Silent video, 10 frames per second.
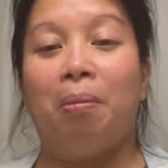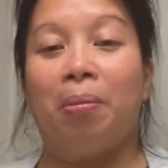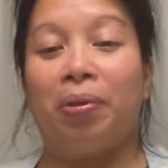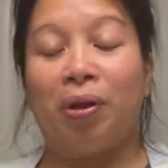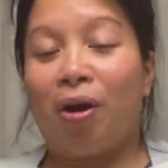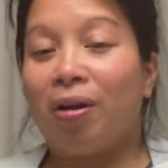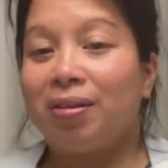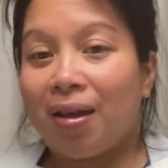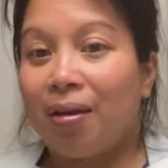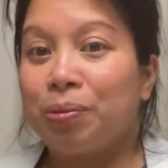but there
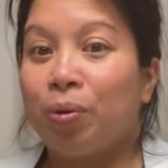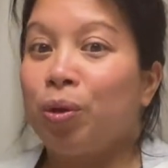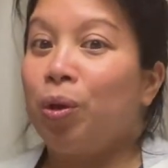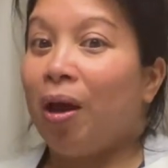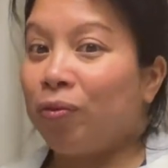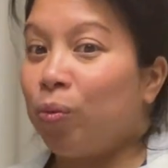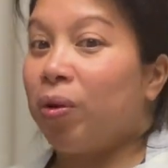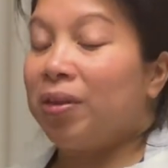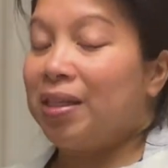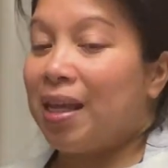are times where you have to
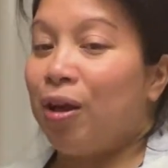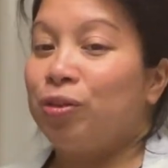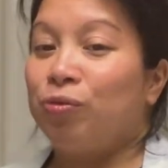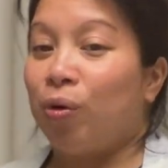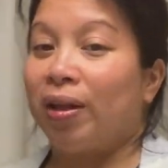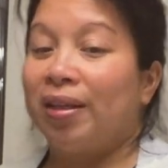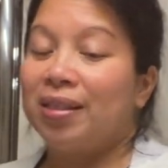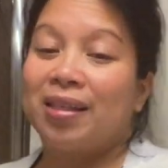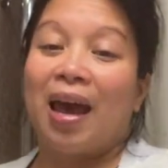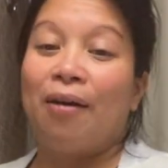wear these gowns for at
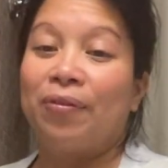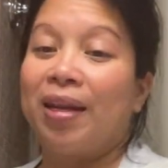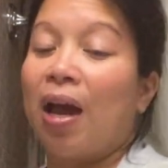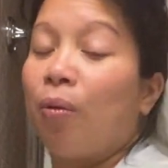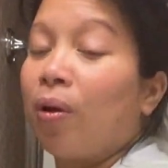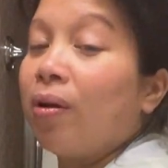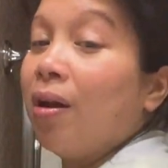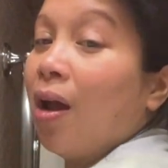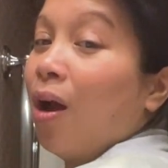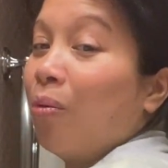least half an hour
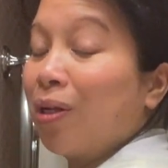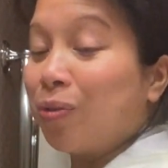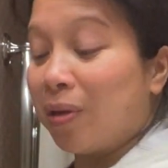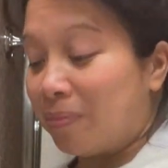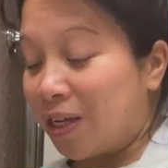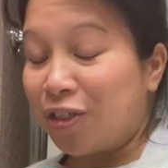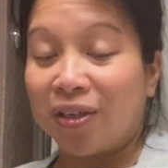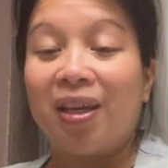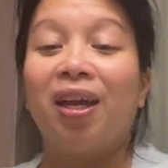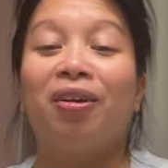while doing
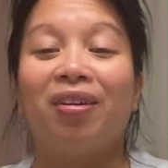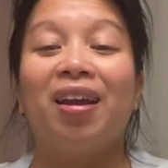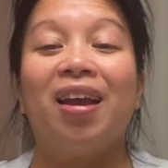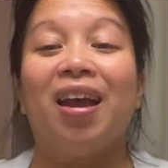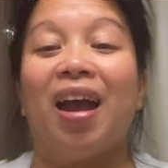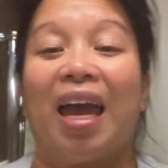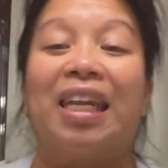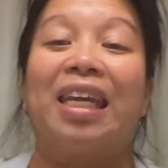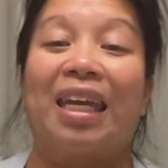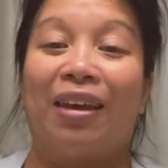patient care,
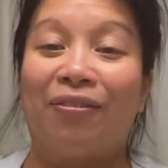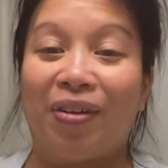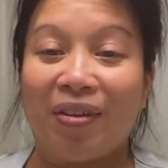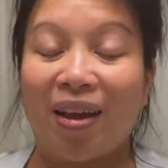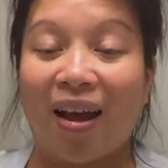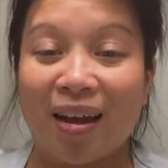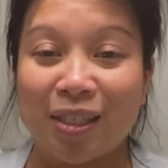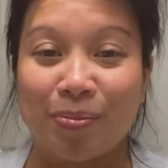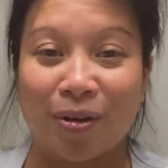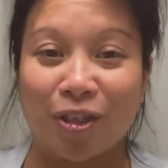and it can get very hot,
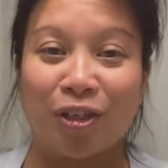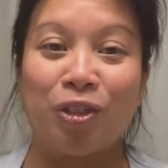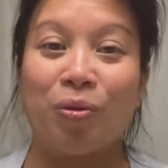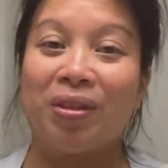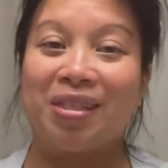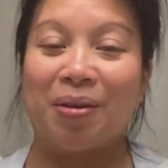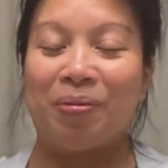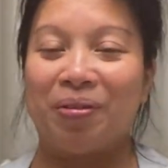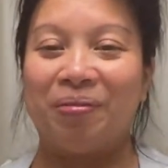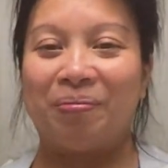especially during the
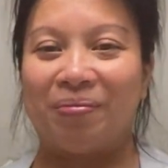summer.